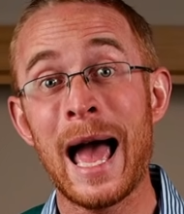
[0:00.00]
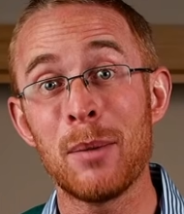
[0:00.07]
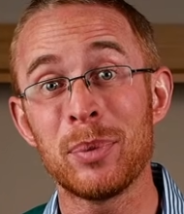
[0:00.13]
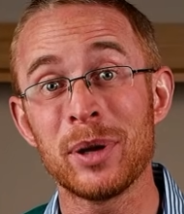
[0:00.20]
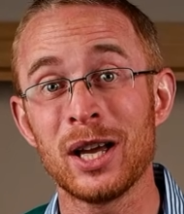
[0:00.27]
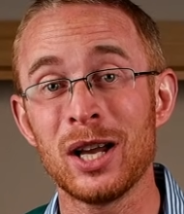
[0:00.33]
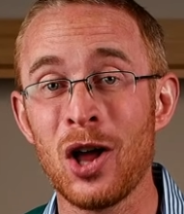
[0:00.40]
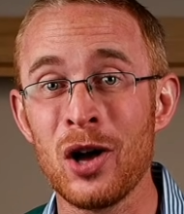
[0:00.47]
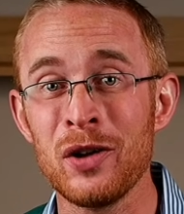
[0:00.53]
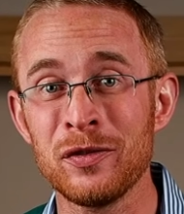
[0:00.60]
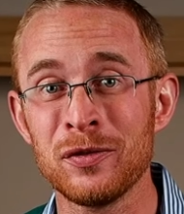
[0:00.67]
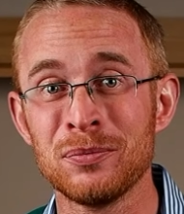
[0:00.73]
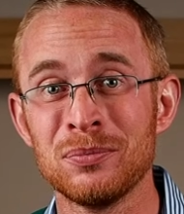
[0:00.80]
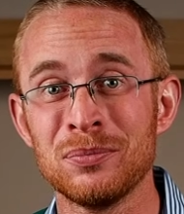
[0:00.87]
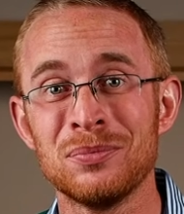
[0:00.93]
happier
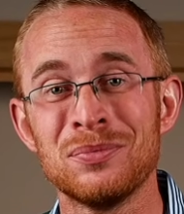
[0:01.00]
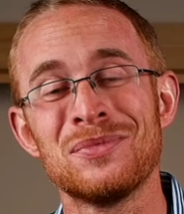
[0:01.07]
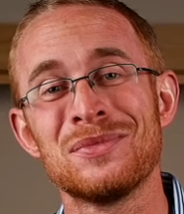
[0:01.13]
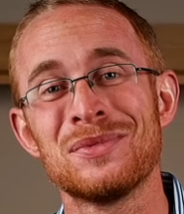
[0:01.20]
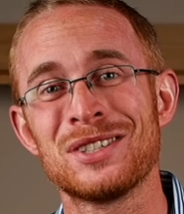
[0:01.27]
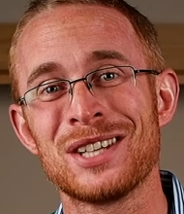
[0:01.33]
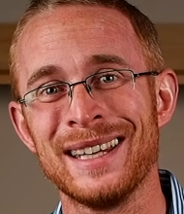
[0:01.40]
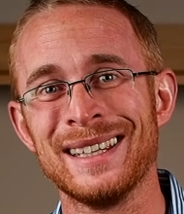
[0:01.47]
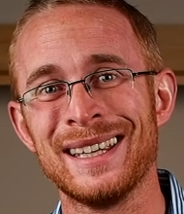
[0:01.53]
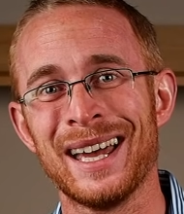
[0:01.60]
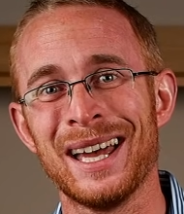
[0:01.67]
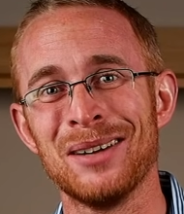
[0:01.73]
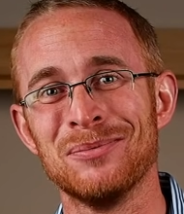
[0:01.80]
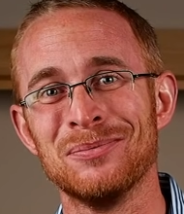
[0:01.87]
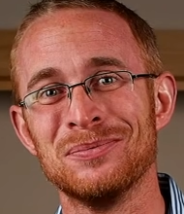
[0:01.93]
life Take care.